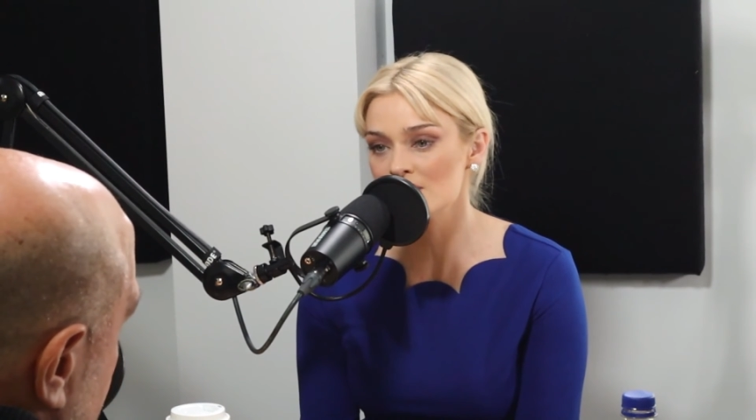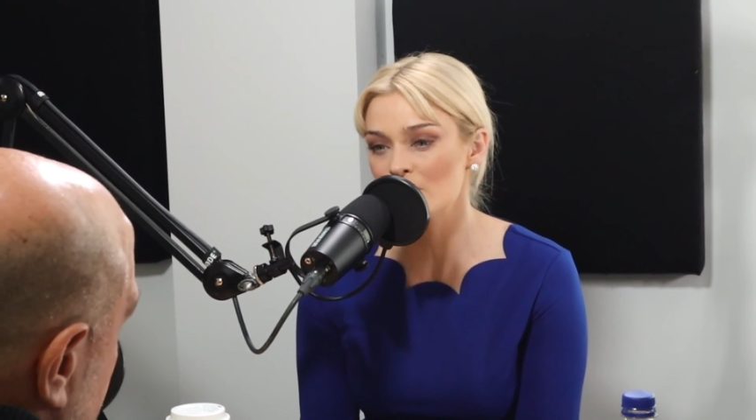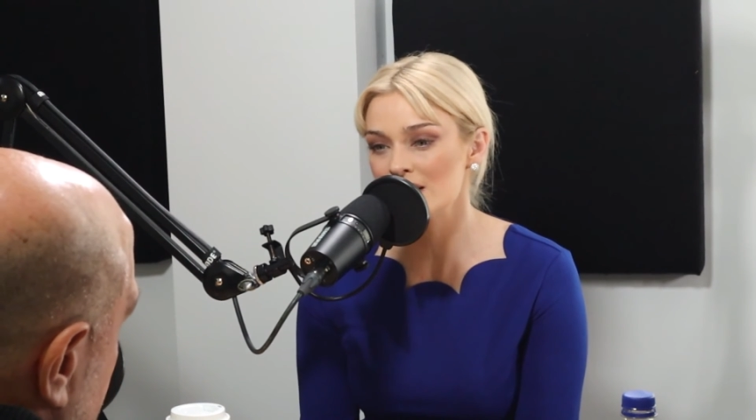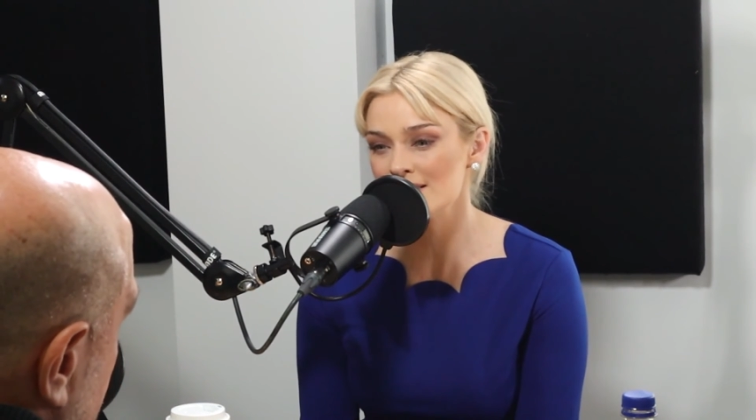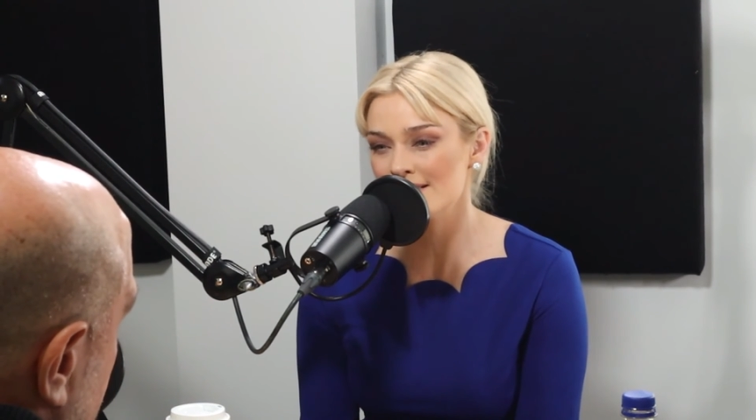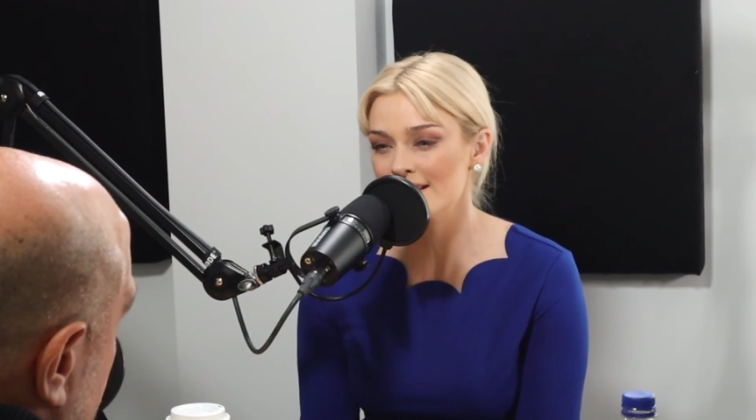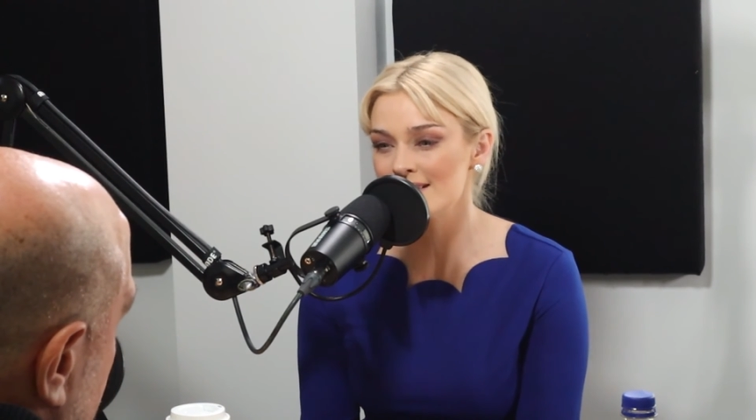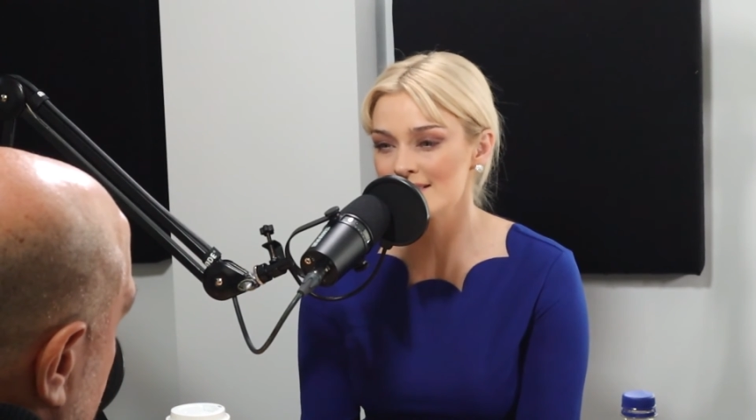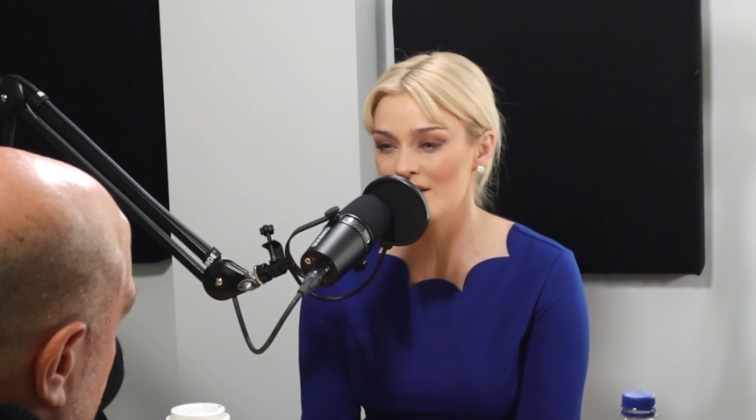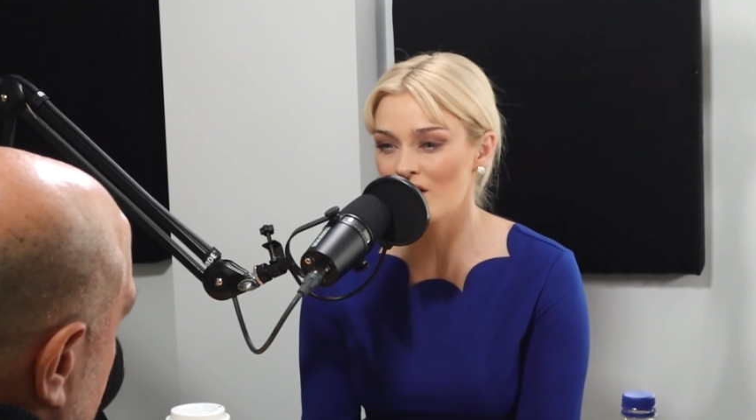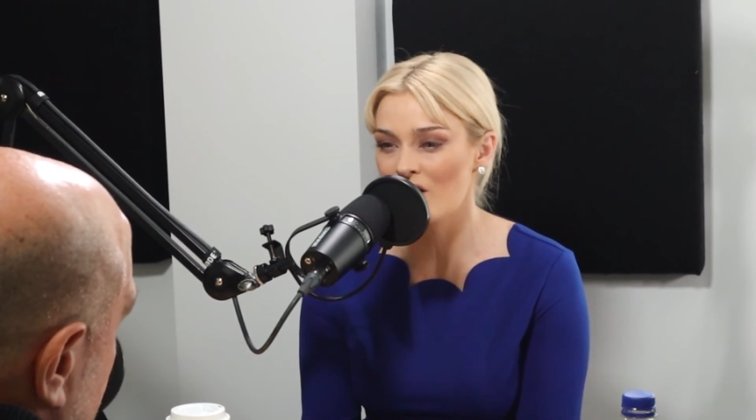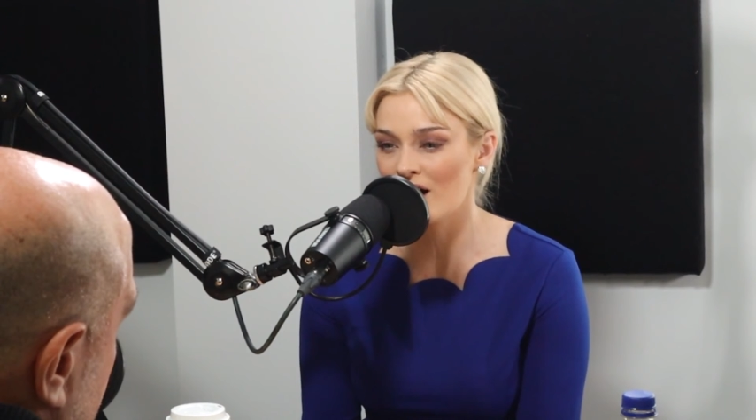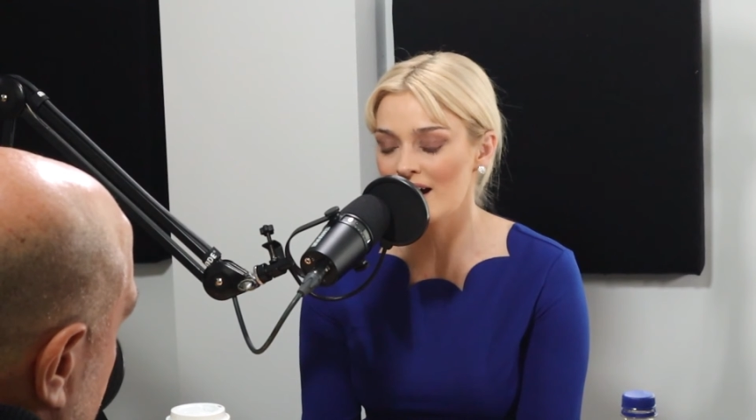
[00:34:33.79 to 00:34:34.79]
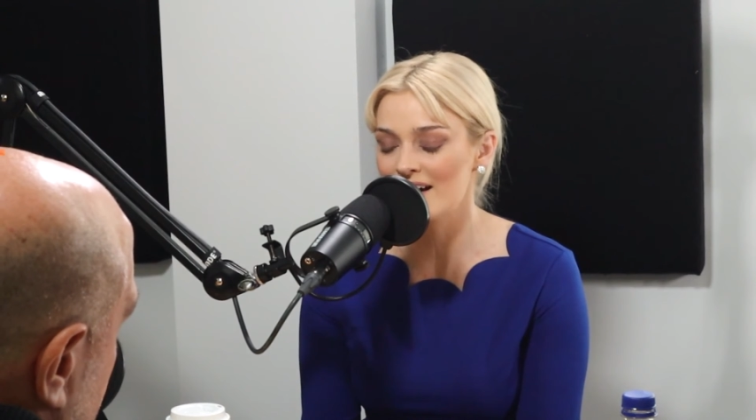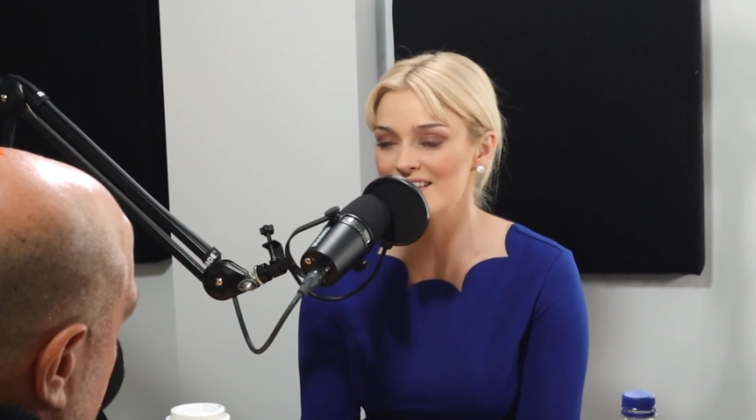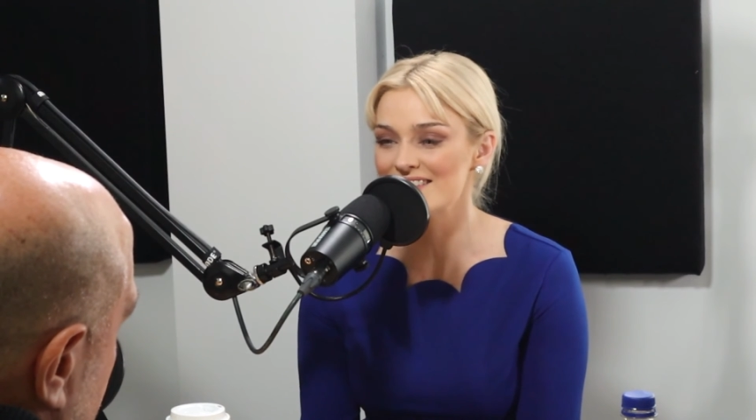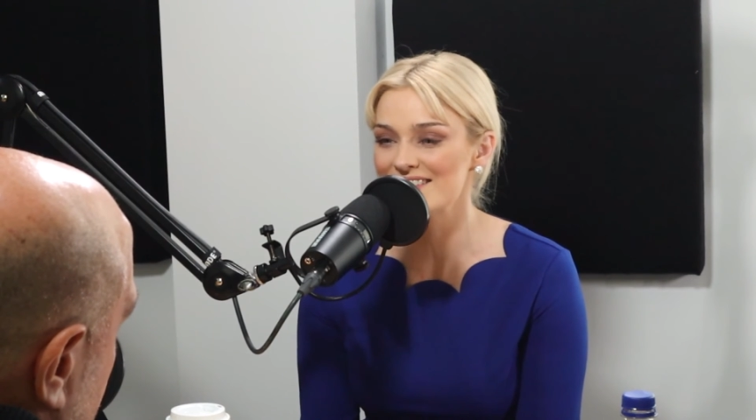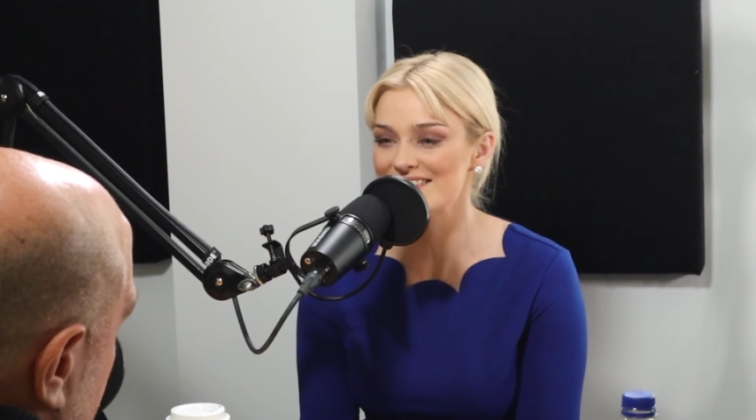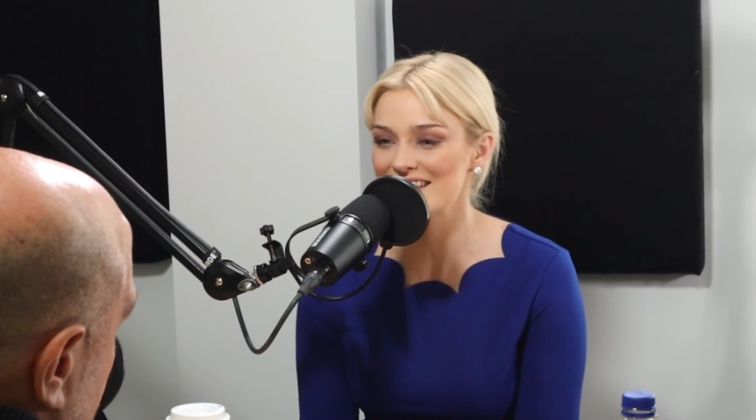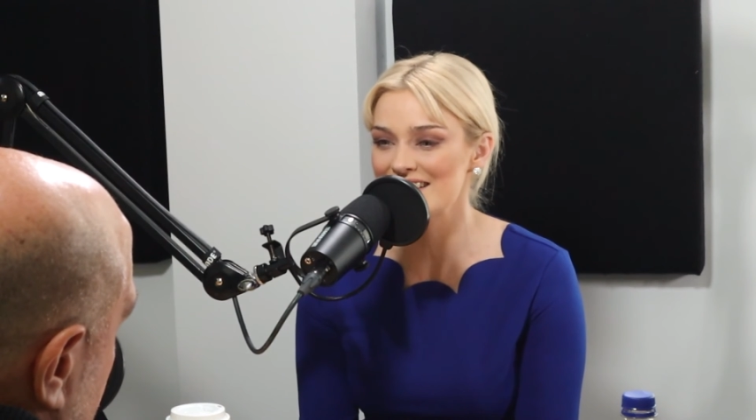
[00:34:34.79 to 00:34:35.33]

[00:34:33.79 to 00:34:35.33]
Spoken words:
Queensland has the highest